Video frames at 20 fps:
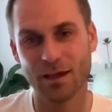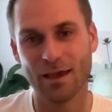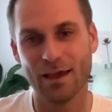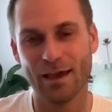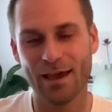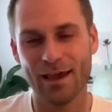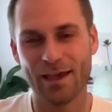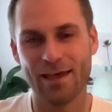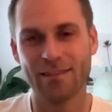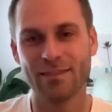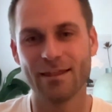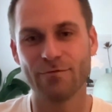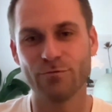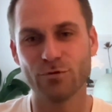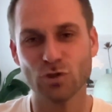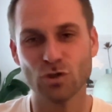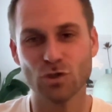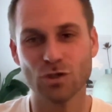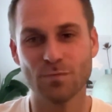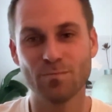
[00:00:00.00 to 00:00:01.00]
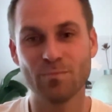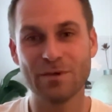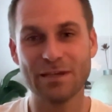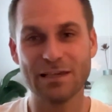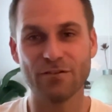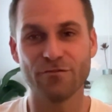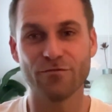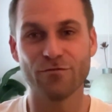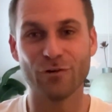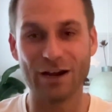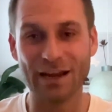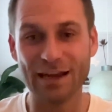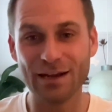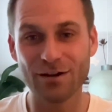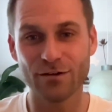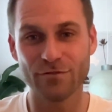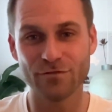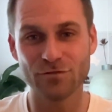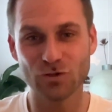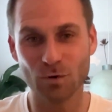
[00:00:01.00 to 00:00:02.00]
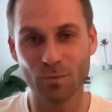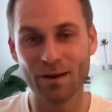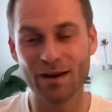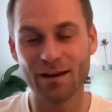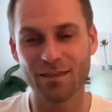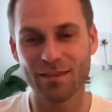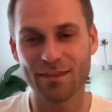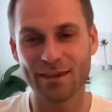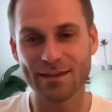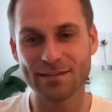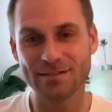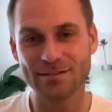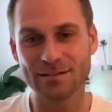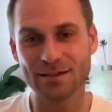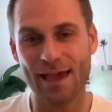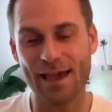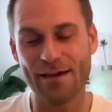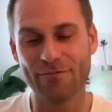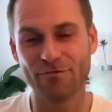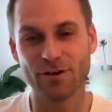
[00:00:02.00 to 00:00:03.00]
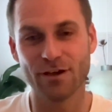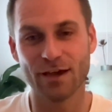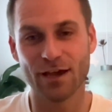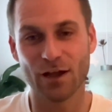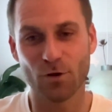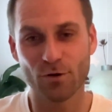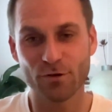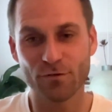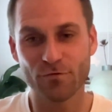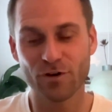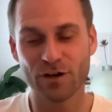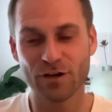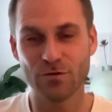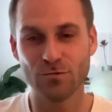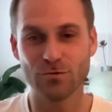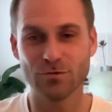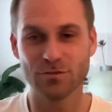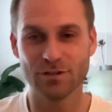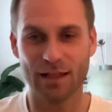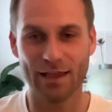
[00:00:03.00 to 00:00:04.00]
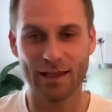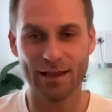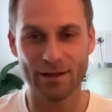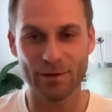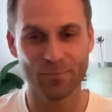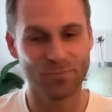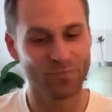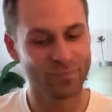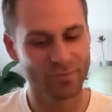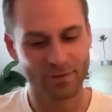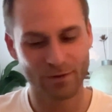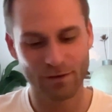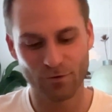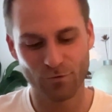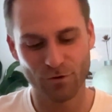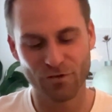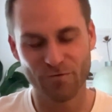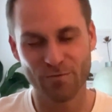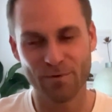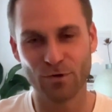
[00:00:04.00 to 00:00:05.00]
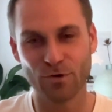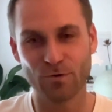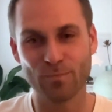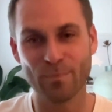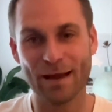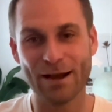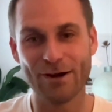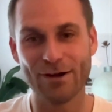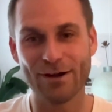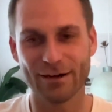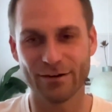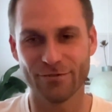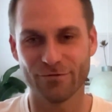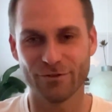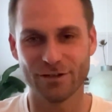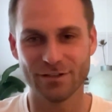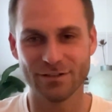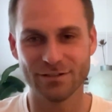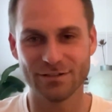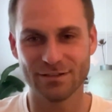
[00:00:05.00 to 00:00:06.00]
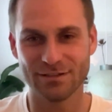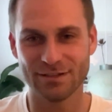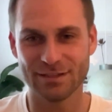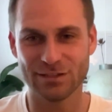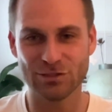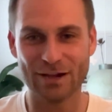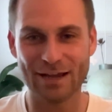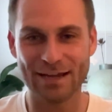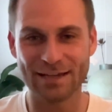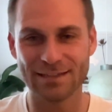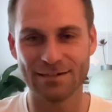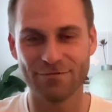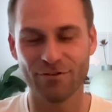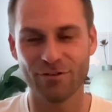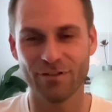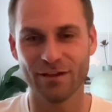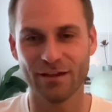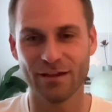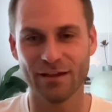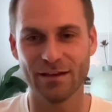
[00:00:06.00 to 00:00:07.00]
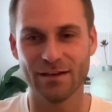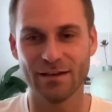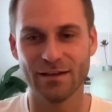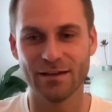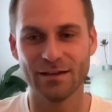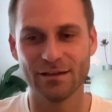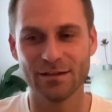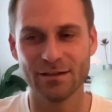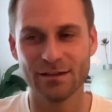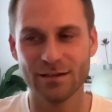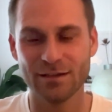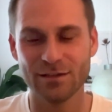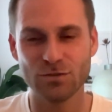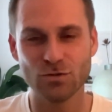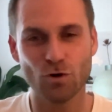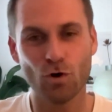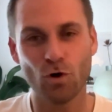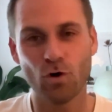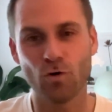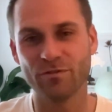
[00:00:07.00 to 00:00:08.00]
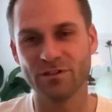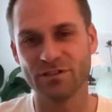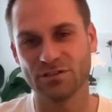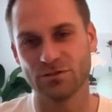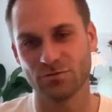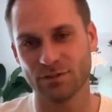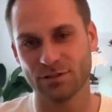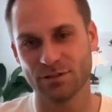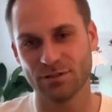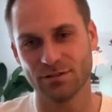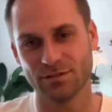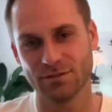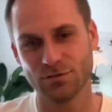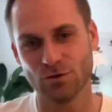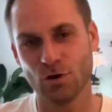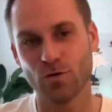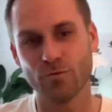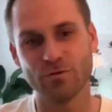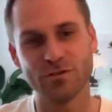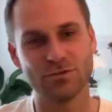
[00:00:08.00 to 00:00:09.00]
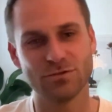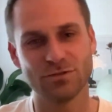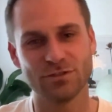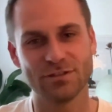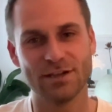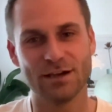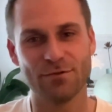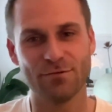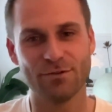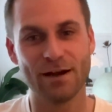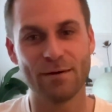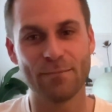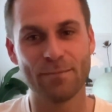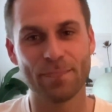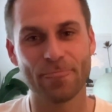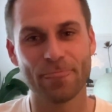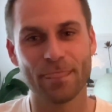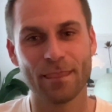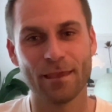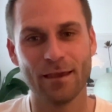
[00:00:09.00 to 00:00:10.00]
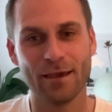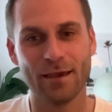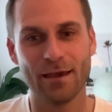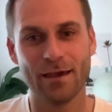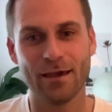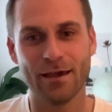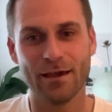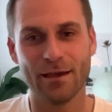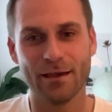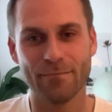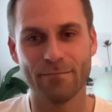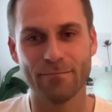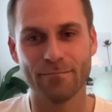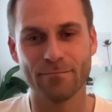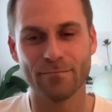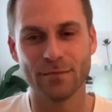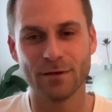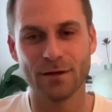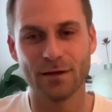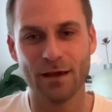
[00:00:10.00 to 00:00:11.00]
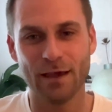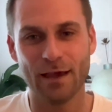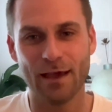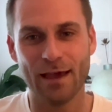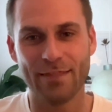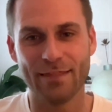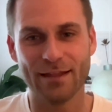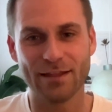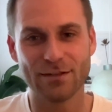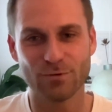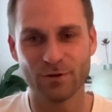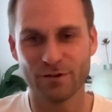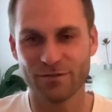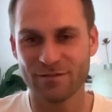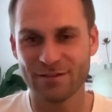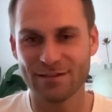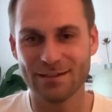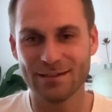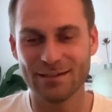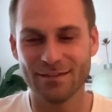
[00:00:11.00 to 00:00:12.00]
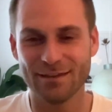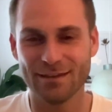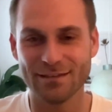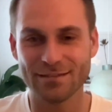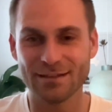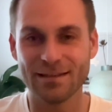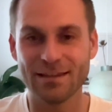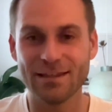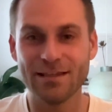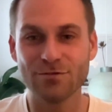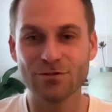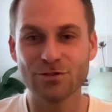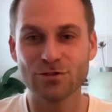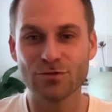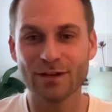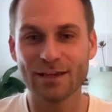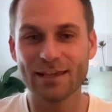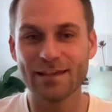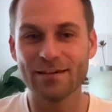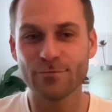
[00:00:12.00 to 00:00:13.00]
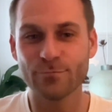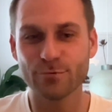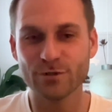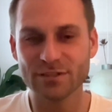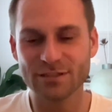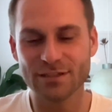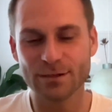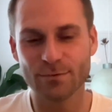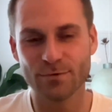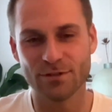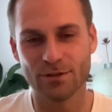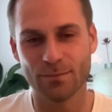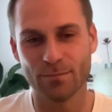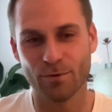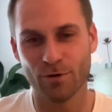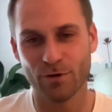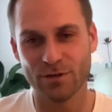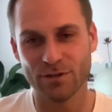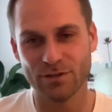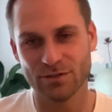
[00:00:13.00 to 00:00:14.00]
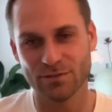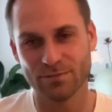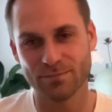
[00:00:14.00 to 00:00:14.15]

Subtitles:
and that we shouldn't be afraid of so many things. I have a good friend who is one of my good biohacker friends and that tracks everything, and he's always stressed. Always stressed out, right? And that's one of the key things. And he was drinking whiskey with the boys